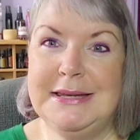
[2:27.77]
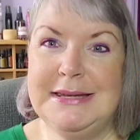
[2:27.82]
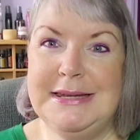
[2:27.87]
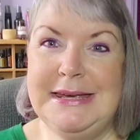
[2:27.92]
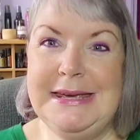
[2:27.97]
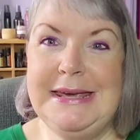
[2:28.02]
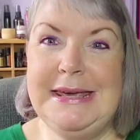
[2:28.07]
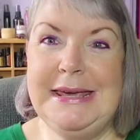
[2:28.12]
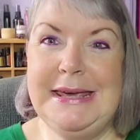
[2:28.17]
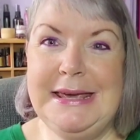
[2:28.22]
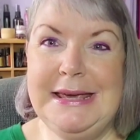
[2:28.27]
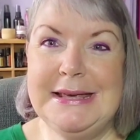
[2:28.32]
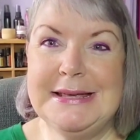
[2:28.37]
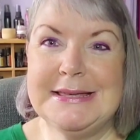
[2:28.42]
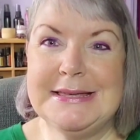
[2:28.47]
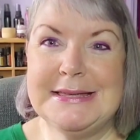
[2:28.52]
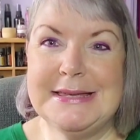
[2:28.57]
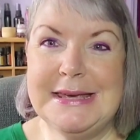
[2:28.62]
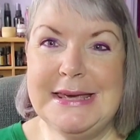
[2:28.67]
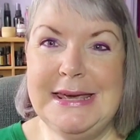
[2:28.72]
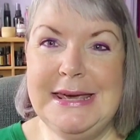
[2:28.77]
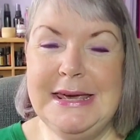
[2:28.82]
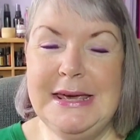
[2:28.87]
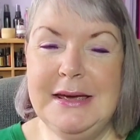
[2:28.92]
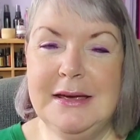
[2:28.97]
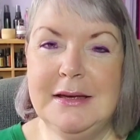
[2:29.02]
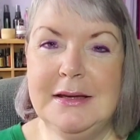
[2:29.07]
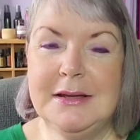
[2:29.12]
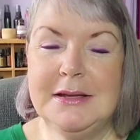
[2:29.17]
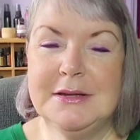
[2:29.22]

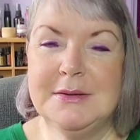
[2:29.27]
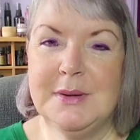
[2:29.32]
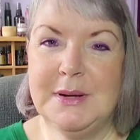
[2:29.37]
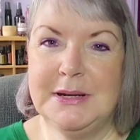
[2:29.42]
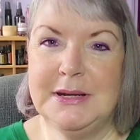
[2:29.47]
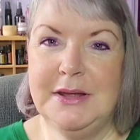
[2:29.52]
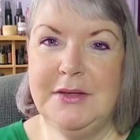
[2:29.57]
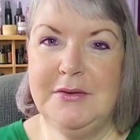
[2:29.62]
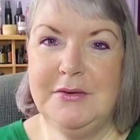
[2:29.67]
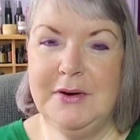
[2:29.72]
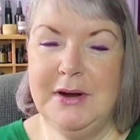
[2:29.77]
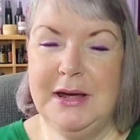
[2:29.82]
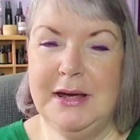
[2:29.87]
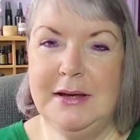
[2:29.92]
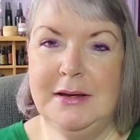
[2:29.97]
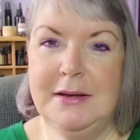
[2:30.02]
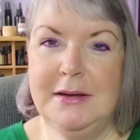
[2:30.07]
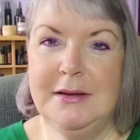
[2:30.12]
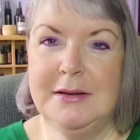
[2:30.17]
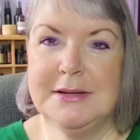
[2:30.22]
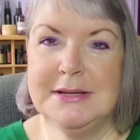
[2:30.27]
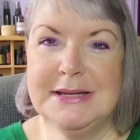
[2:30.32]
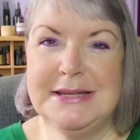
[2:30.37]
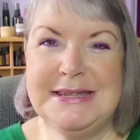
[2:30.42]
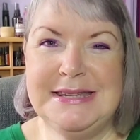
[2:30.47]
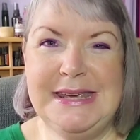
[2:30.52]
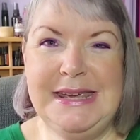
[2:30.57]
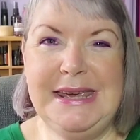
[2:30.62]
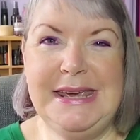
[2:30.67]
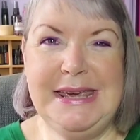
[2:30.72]
DEC23.
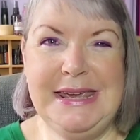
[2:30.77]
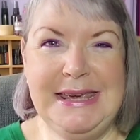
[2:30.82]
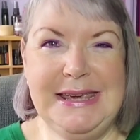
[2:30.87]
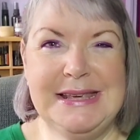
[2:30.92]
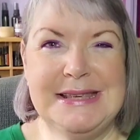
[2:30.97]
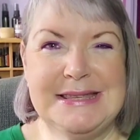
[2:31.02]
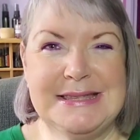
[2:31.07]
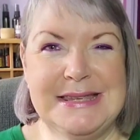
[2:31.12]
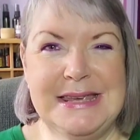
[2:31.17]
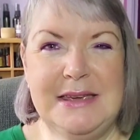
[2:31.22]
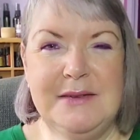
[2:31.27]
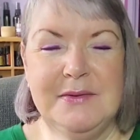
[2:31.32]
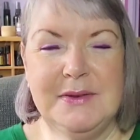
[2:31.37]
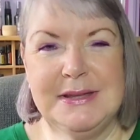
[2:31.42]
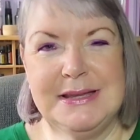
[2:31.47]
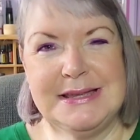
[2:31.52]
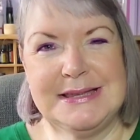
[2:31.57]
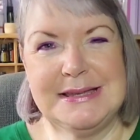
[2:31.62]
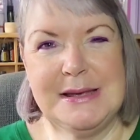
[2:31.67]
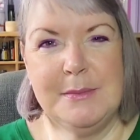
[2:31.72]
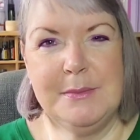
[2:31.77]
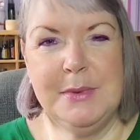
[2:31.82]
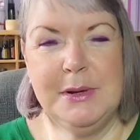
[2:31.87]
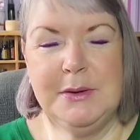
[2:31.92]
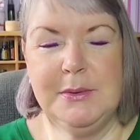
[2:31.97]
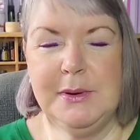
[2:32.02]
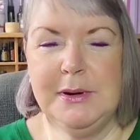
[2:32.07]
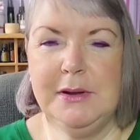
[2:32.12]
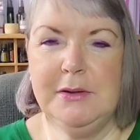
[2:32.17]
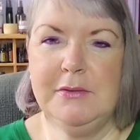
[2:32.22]
DEC for December
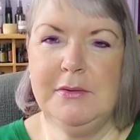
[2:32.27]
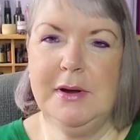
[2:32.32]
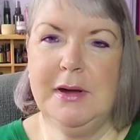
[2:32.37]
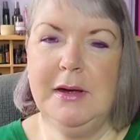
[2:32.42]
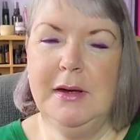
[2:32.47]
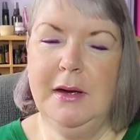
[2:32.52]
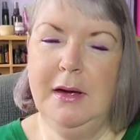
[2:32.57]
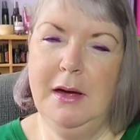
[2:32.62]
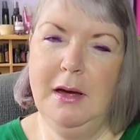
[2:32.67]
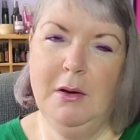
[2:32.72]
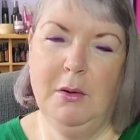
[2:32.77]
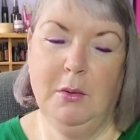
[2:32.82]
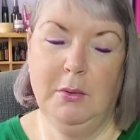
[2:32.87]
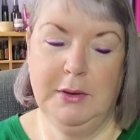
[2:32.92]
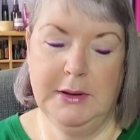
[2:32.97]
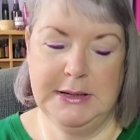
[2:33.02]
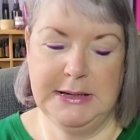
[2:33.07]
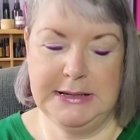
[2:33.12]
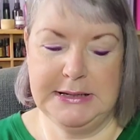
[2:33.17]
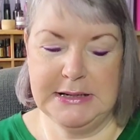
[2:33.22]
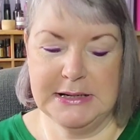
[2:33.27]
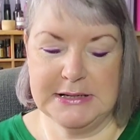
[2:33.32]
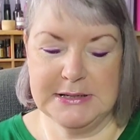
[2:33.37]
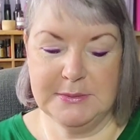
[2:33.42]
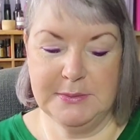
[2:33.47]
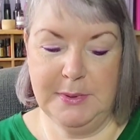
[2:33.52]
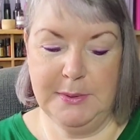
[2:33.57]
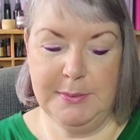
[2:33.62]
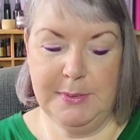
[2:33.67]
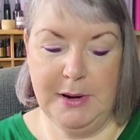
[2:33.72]
23. All the details
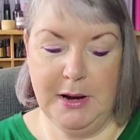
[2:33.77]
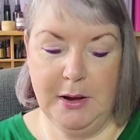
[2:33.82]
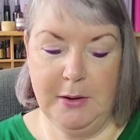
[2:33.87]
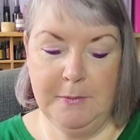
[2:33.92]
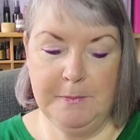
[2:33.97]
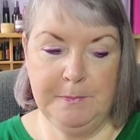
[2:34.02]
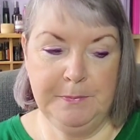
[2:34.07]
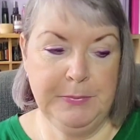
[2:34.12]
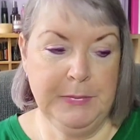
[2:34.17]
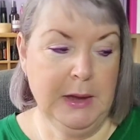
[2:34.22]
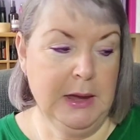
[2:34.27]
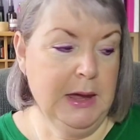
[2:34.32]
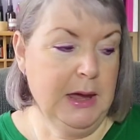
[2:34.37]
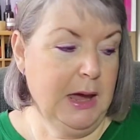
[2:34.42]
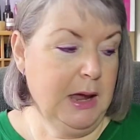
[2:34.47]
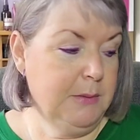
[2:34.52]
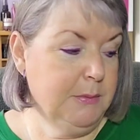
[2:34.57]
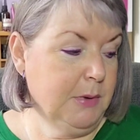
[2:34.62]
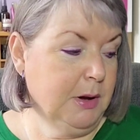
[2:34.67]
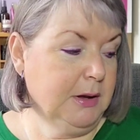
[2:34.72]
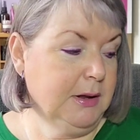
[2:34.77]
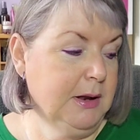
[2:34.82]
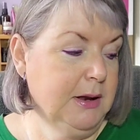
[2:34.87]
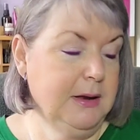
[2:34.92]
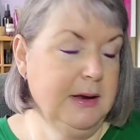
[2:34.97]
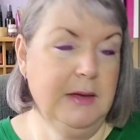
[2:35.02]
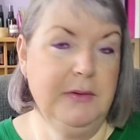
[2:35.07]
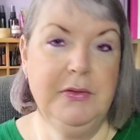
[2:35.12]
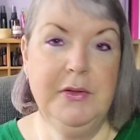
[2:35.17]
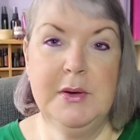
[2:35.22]
will be below. Anyway, I'm going to
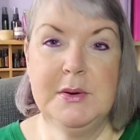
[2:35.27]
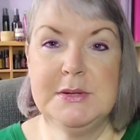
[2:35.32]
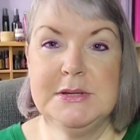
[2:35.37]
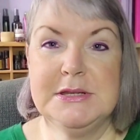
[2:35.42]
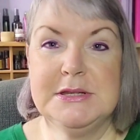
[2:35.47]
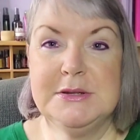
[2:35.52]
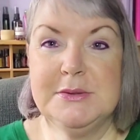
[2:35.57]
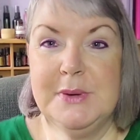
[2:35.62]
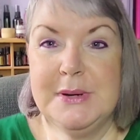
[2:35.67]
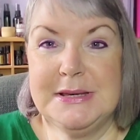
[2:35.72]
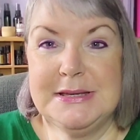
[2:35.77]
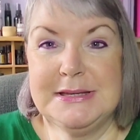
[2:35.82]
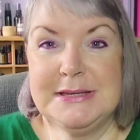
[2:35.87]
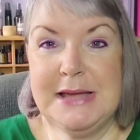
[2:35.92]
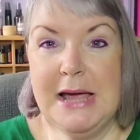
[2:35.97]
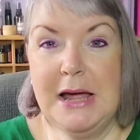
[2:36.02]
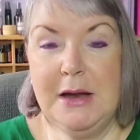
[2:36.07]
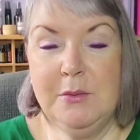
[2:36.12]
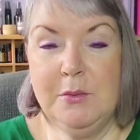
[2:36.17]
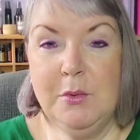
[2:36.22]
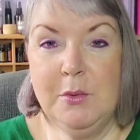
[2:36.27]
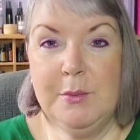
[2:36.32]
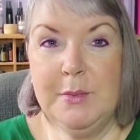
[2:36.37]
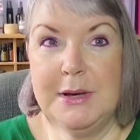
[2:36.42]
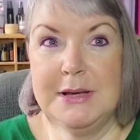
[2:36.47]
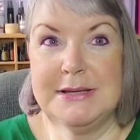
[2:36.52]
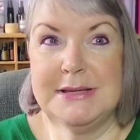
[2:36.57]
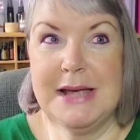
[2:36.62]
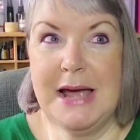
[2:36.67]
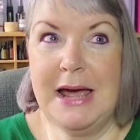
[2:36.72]
knit those twist hand
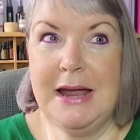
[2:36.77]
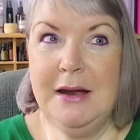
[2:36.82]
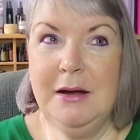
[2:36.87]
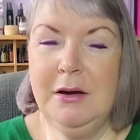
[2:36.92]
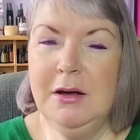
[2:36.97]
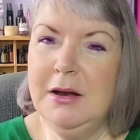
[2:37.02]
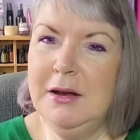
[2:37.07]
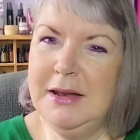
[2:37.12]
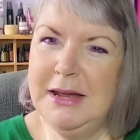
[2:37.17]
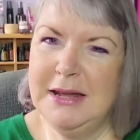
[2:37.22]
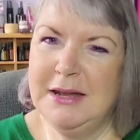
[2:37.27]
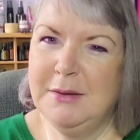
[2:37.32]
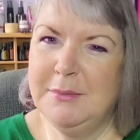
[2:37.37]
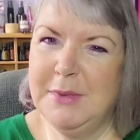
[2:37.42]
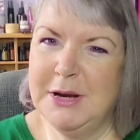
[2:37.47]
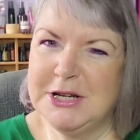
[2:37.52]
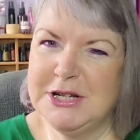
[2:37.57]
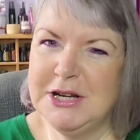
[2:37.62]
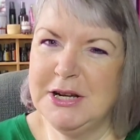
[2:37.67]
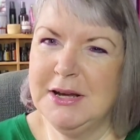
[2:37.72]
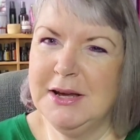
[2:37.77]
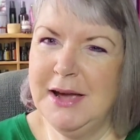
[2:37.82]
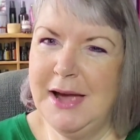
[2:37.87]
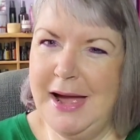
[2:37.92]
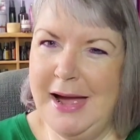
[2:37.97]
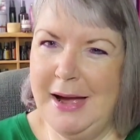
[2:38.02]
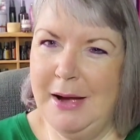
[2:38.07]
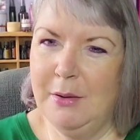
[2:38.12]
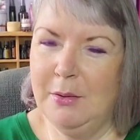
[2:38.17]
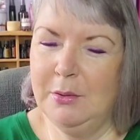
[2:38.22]
warmers and I'm going to knit a matching
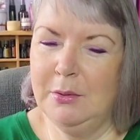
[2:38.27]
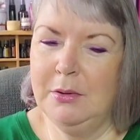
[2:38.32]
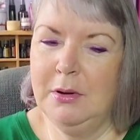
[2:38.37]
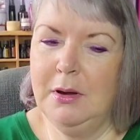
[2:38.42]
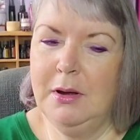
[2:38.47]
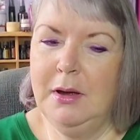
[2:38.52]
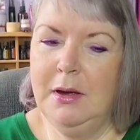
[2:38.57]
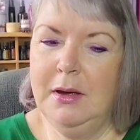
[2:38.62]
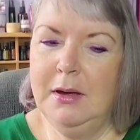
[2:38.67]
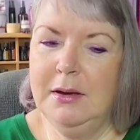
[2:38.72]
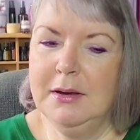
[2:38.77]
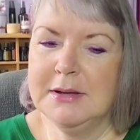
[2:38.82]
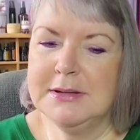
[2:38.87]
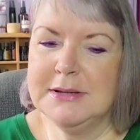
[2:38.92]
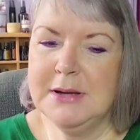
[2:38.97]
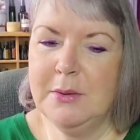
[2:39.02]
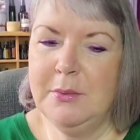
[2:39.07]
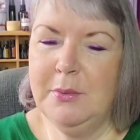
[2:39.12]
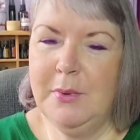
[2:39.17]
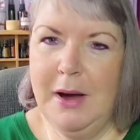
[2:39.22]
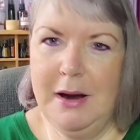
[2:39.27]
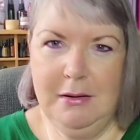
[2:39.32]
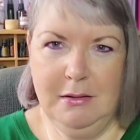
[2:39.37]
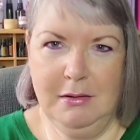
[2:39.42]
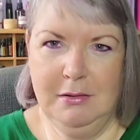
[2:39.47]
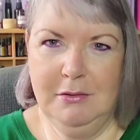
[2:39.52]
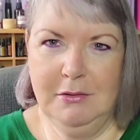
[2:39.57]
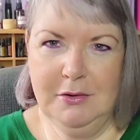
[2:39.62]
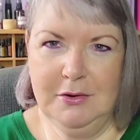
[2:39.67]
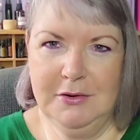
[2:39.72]
cowl because I wear a
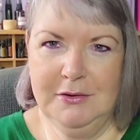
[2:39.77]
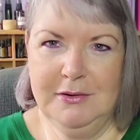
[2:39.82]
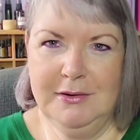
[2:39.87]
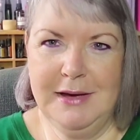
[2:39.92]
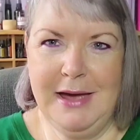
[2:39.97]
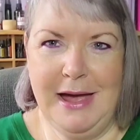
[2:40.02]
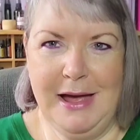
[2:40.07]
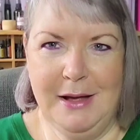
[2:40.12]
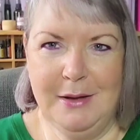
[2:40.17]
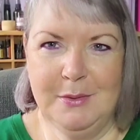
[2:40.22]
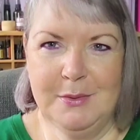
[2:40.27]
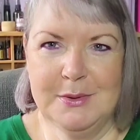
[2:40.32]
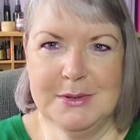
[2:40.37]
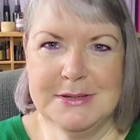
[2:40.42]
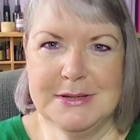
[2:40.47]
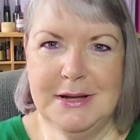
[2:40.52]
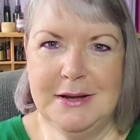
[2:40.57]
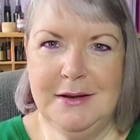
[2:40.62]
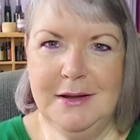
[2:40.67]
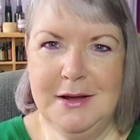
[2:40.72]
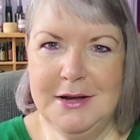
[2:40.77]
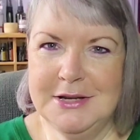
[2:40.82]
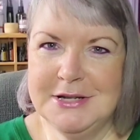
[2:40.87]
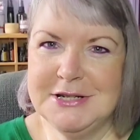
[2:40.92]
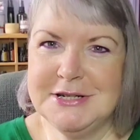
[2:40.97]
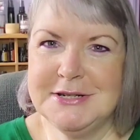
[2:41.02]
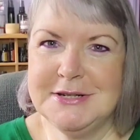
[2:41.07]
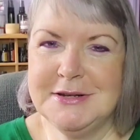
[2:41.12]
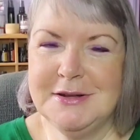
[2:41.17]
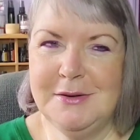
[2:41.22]
lot of cowls, and
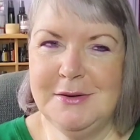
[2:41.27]
last